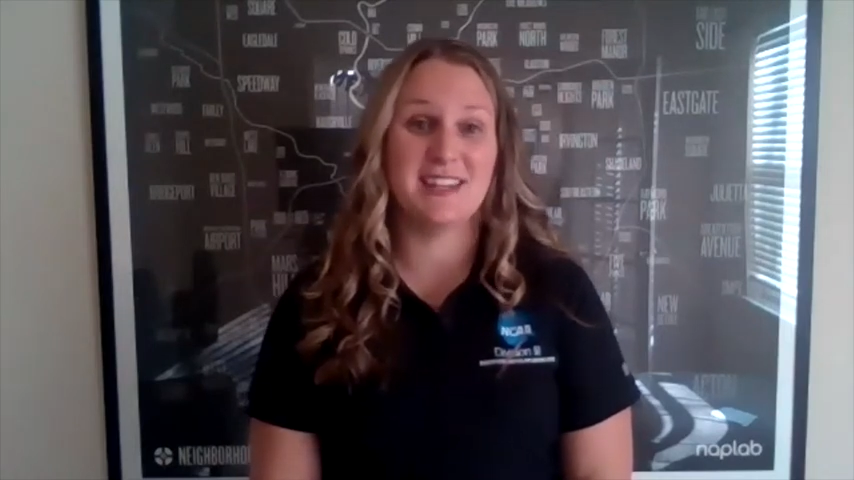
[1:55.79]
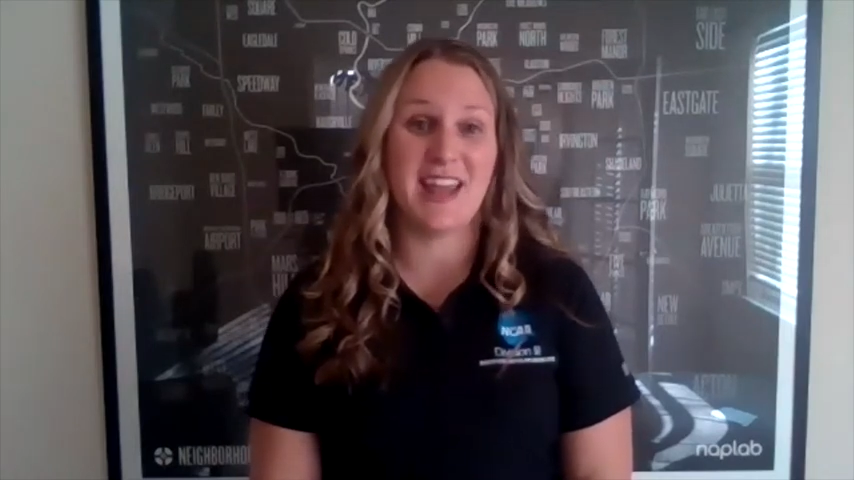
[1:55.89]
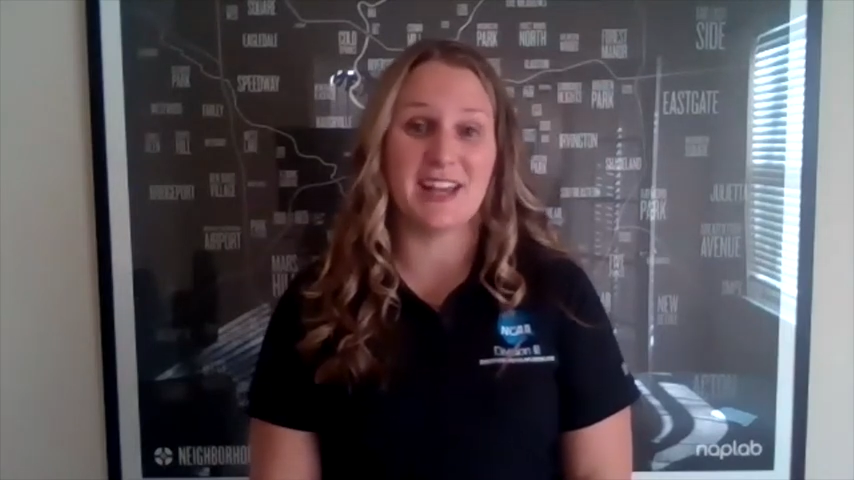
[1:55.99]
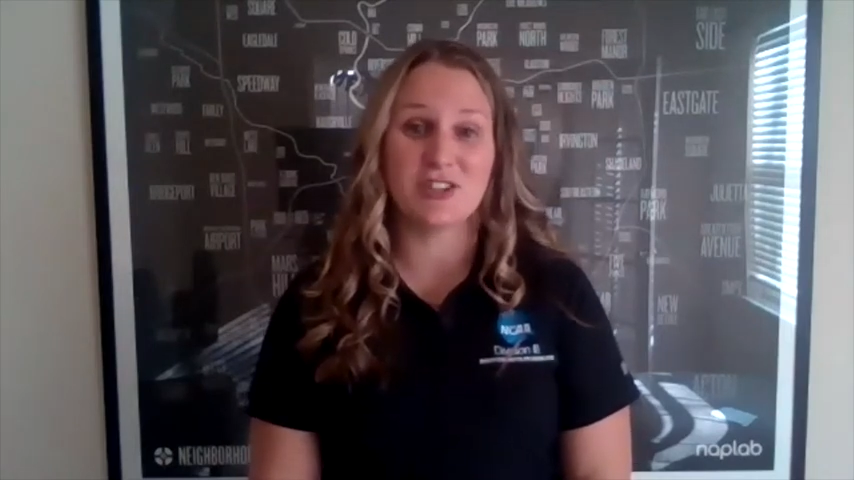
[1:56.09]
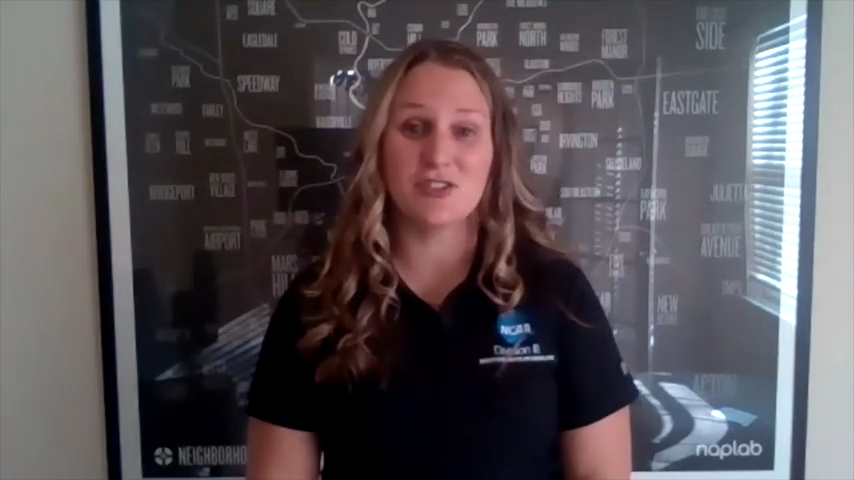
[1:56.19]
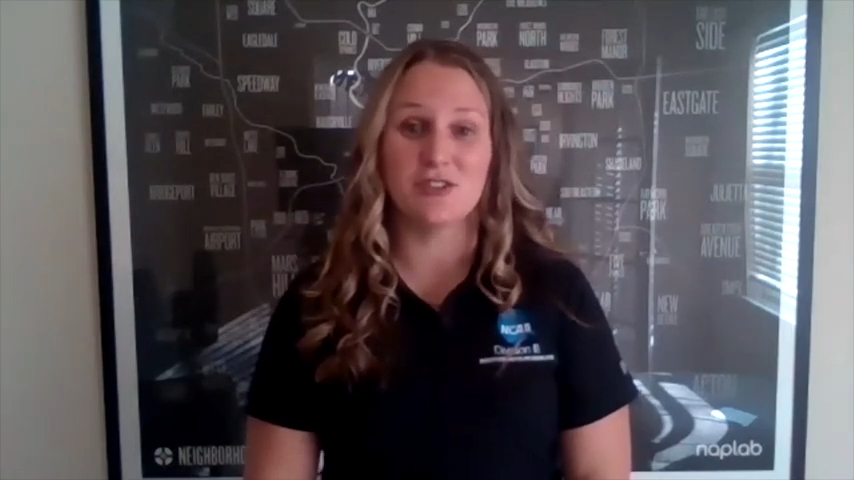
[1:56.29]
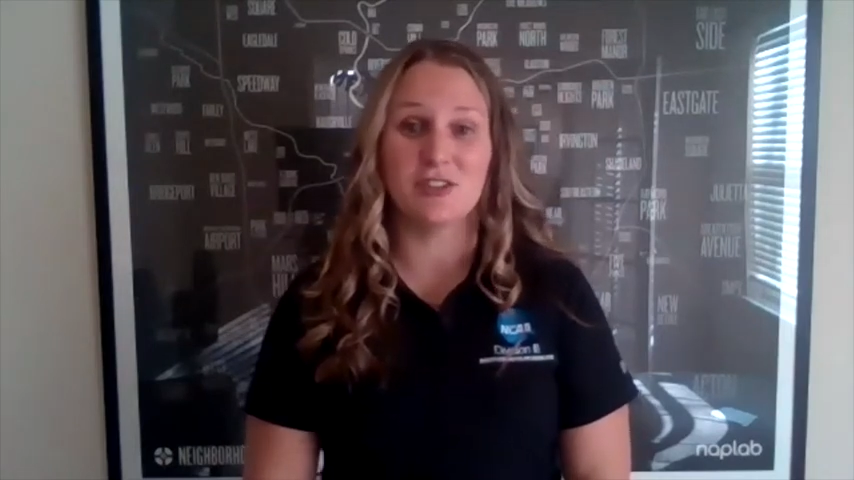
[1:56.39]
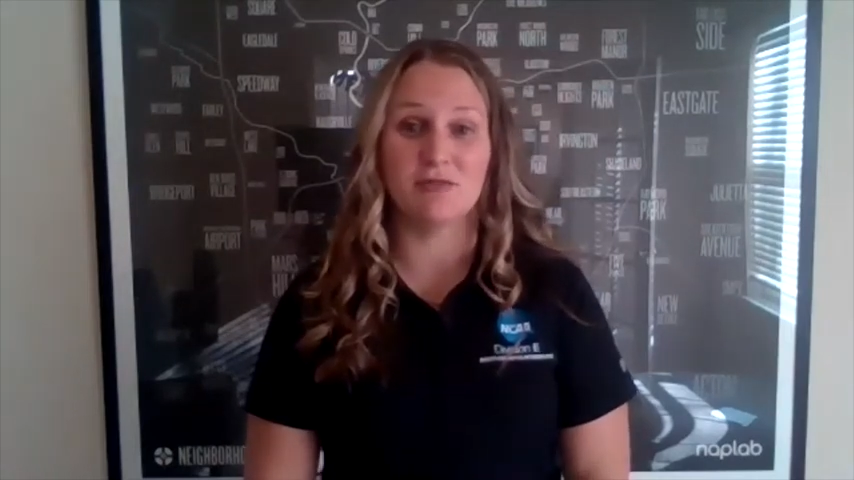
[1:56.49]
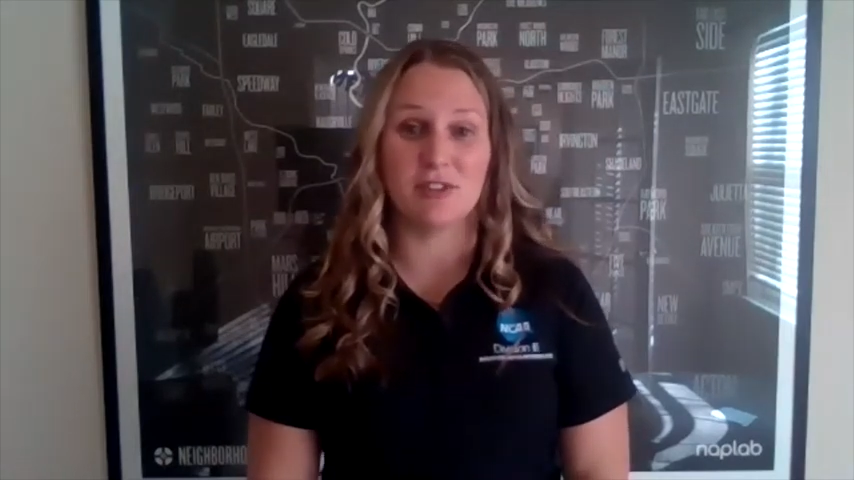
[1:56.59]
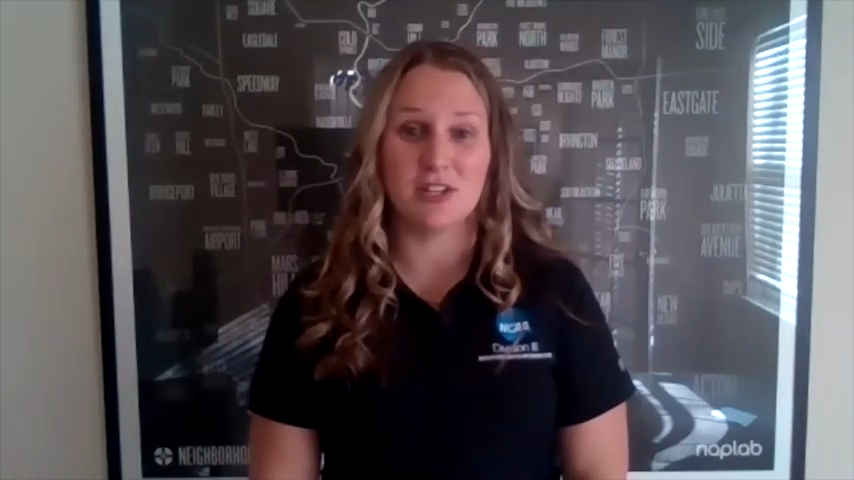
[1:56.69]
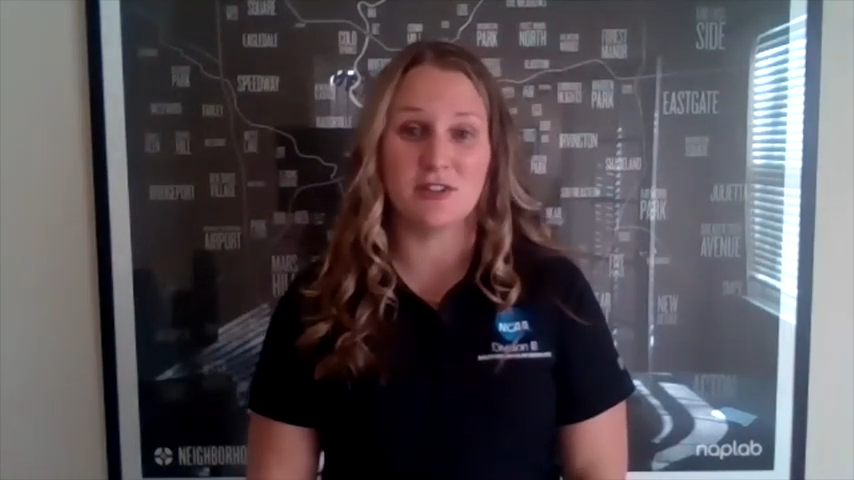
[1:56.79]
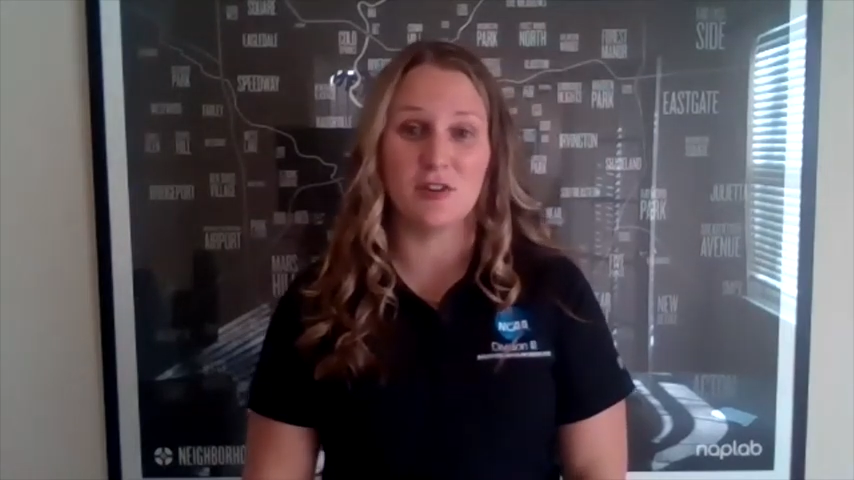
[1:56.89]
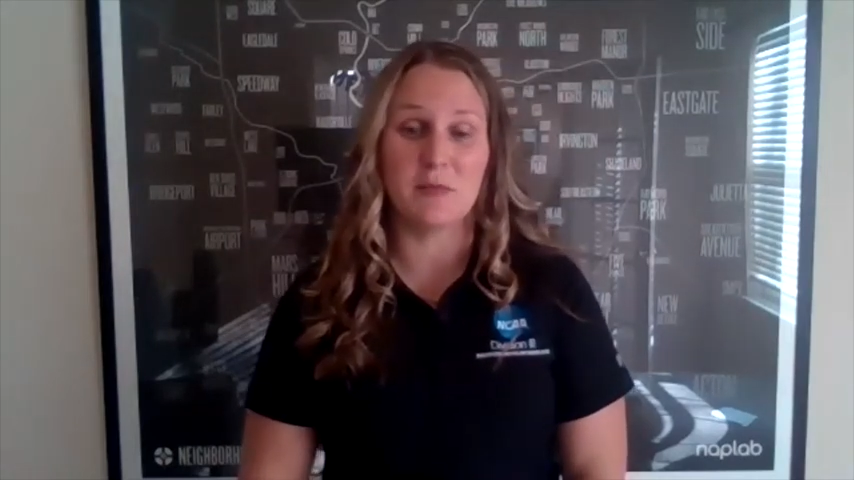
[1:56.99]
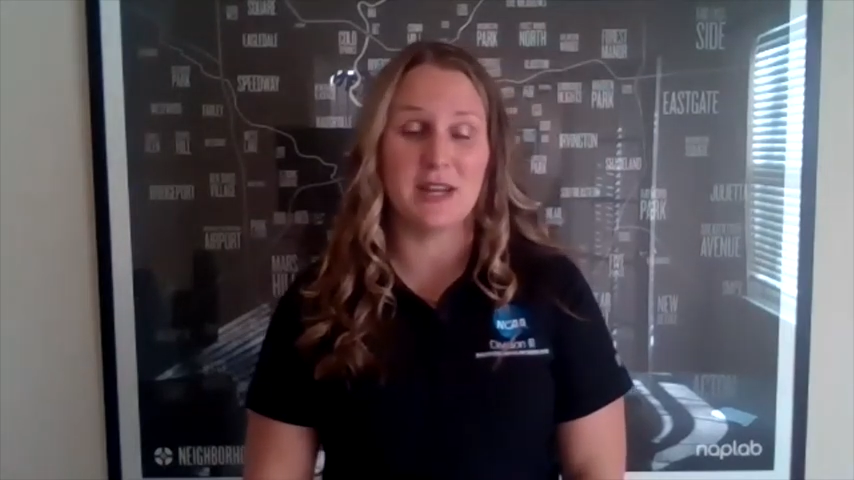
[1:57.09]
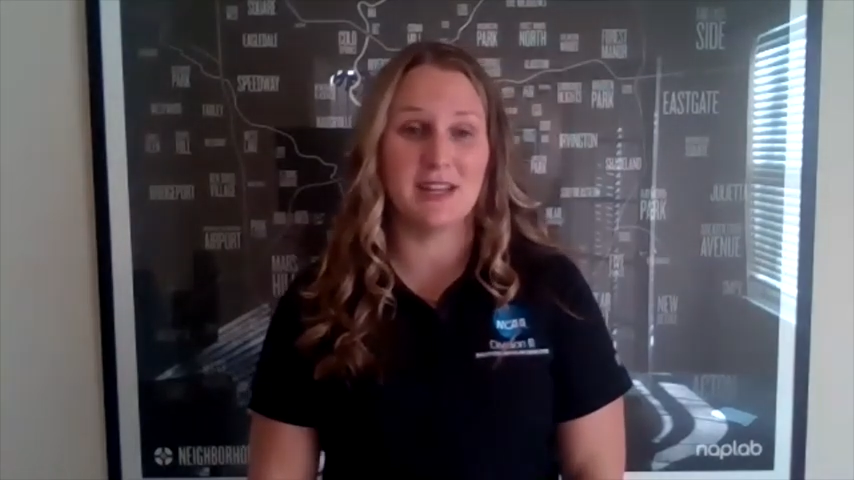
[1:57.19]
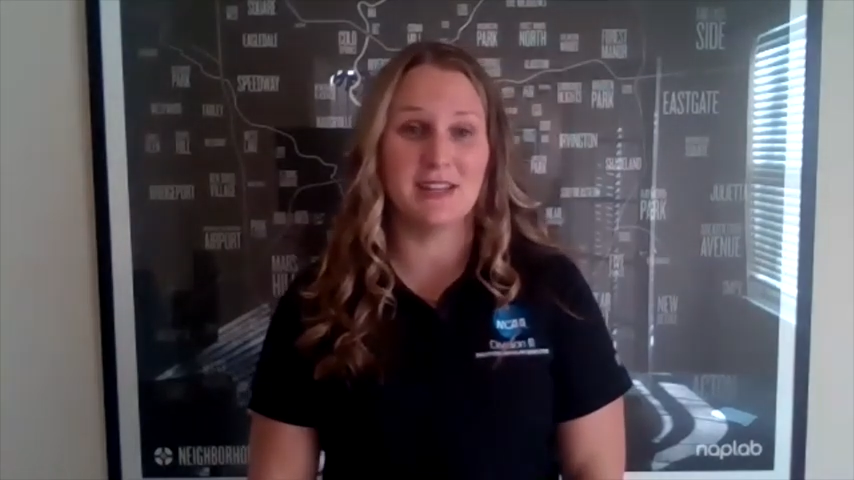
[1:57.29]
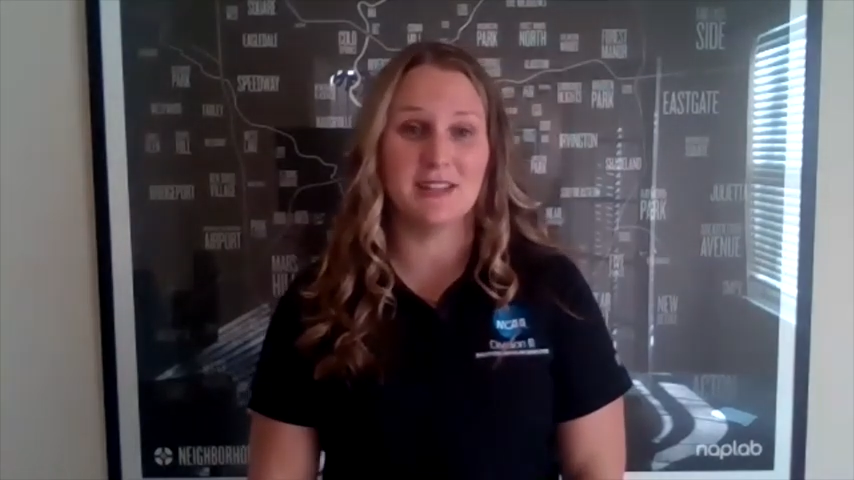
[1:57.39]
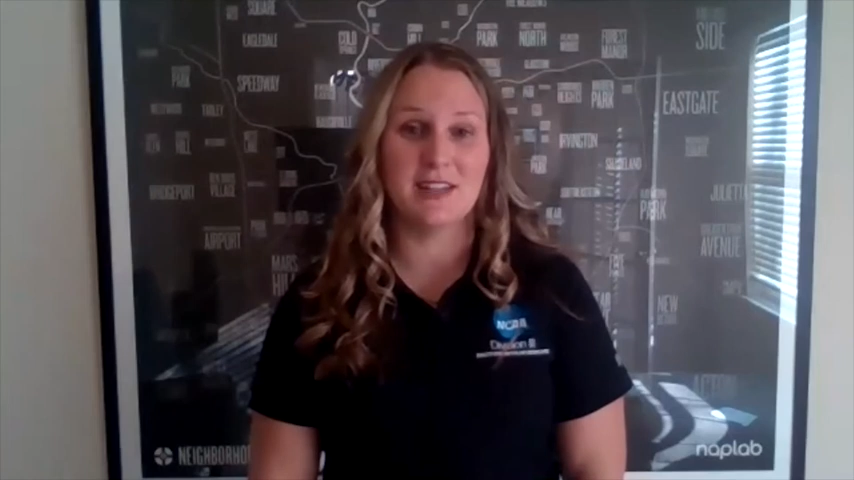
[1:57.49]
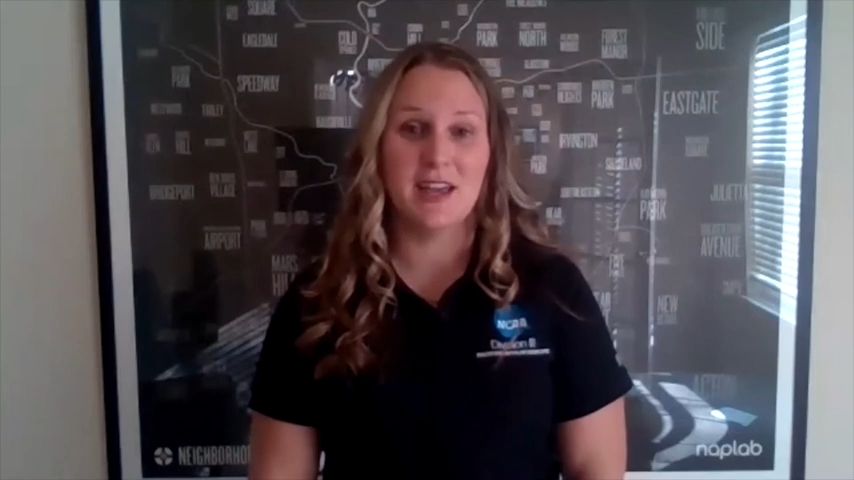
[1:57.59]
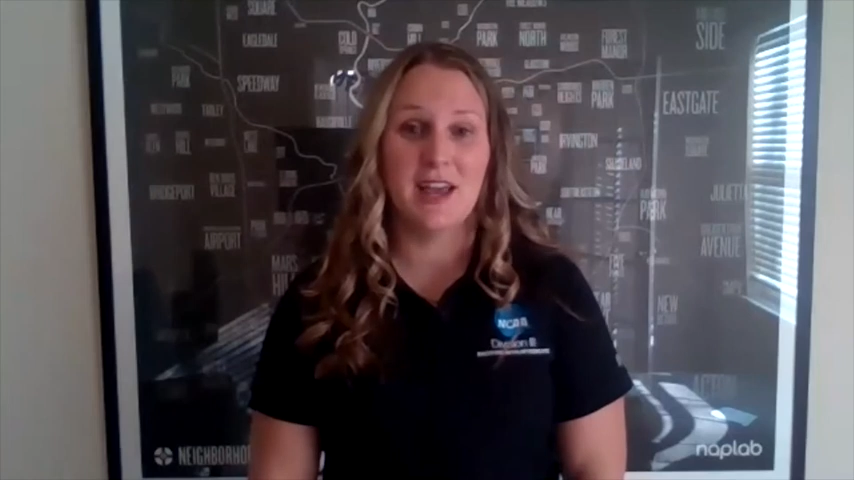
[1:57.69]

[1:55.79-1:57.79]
national and regional meetings,